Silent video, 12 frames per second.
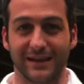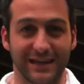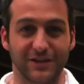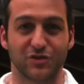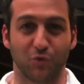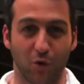
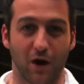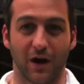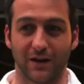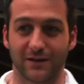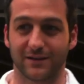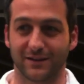each
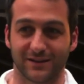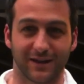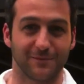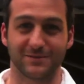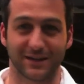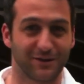one
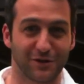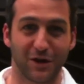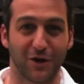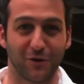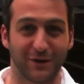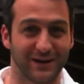comes, I don't
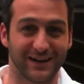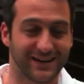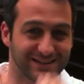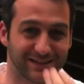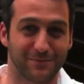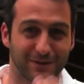know what it
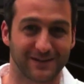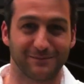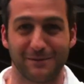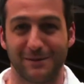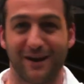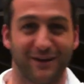is, I put it in
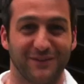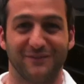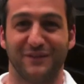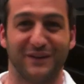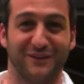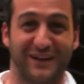my mouth and
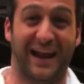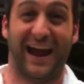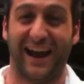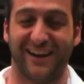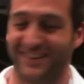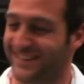figure it
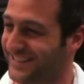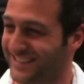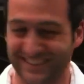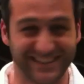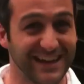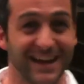out. It's
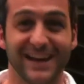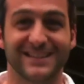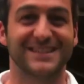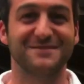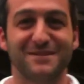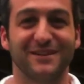
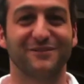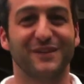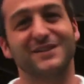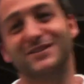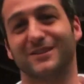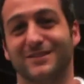going to be an
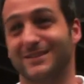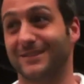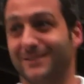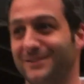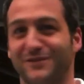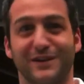adventure, so
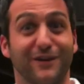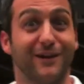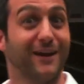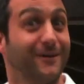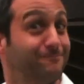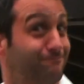let's figure it
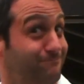out.